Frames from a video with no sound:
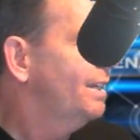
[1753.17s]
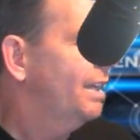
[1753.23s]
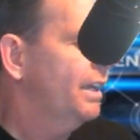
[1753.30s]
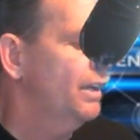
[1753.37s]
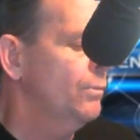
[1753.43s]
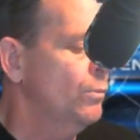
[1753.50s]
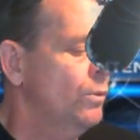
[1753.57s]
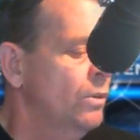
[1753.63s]

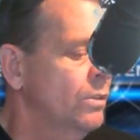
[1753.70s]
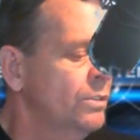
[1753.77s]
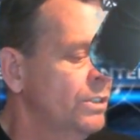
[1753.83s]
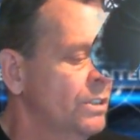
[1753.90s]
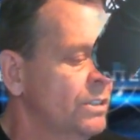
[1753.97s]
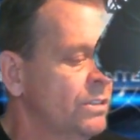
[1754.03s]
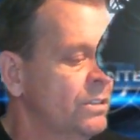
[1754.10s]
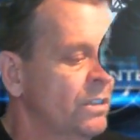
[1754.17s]
and we'll
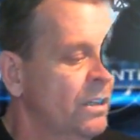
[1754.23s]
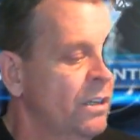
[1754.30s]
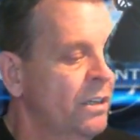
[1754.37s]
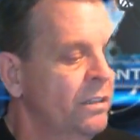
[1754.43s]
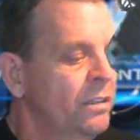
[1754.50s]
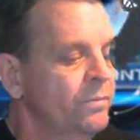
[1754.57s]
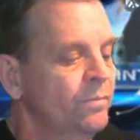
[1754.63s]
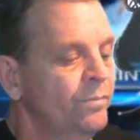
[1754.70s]
just
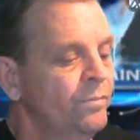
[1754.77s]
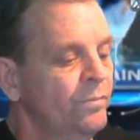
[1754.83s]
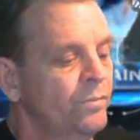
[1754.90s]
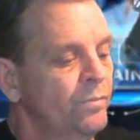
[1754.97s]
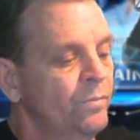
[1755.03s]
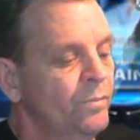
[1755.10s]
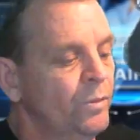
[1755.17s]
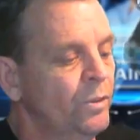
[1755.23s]

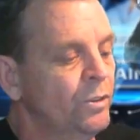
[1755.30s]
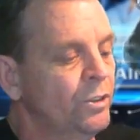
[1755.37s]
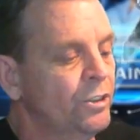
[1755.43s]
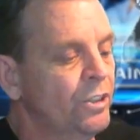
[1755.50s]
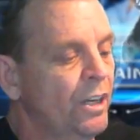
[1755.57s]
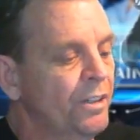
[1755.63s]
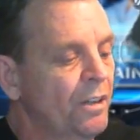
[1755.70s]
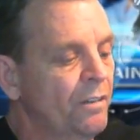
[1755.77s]
use the
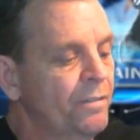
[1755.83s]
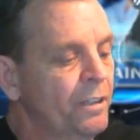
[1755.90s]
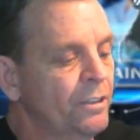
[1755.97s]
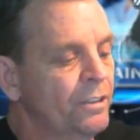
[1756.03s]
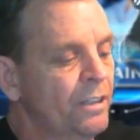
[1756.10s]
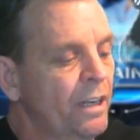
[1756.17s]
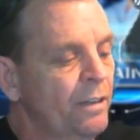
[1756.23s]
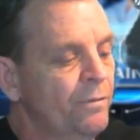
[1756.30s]
sign off here
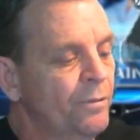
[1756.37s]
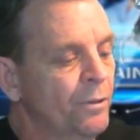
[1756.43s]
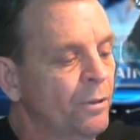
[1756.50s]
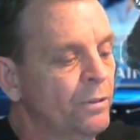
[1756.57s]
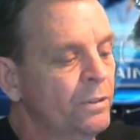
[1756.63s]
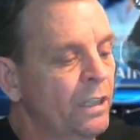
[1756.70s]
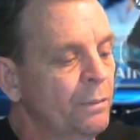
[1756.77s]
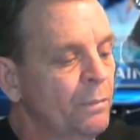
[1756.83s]
today
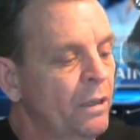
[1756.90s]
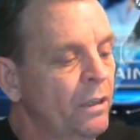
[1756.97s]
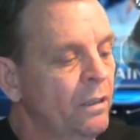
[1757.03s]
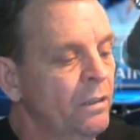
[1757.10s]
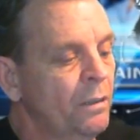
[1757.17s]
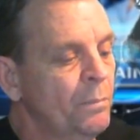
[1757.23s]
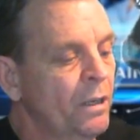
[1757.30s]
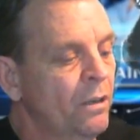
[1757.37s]
for
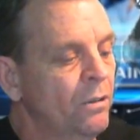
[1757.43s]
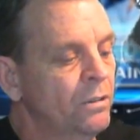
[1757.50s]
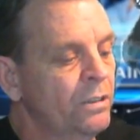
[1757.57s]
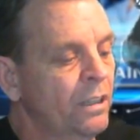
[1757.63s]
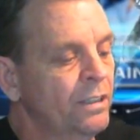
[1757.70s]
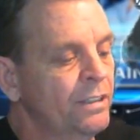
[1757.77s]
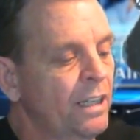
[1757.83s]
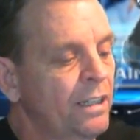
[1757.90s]
let my girl
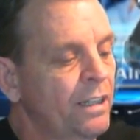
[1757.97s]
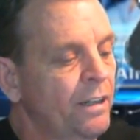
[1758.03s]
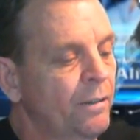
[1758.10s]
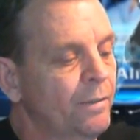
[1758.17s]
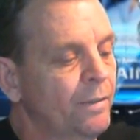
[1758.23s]
take us out of here.